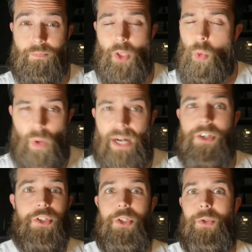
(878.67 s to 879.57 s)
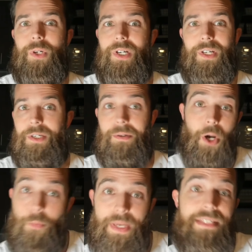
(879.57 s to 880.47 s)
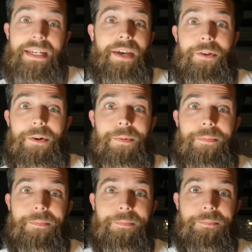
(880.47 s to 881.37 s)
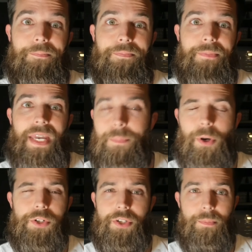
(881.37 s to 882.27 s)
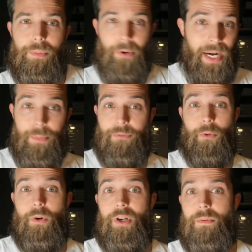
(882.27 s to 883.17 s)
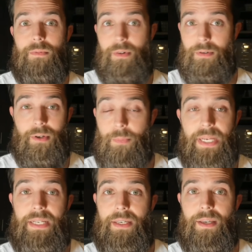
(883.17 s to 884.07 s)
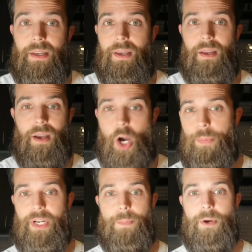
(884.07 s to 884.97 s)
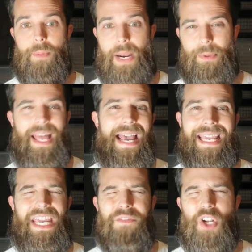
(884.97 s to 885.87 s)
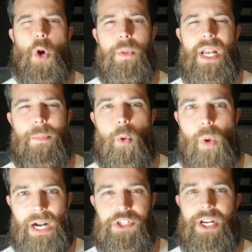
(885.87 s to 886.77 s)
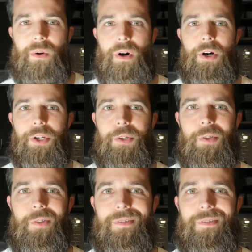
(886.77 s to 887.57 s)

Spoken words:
why don't you go meet together in person? Pray before your meeting, open up your Bible, heck, even open up a Watchtower article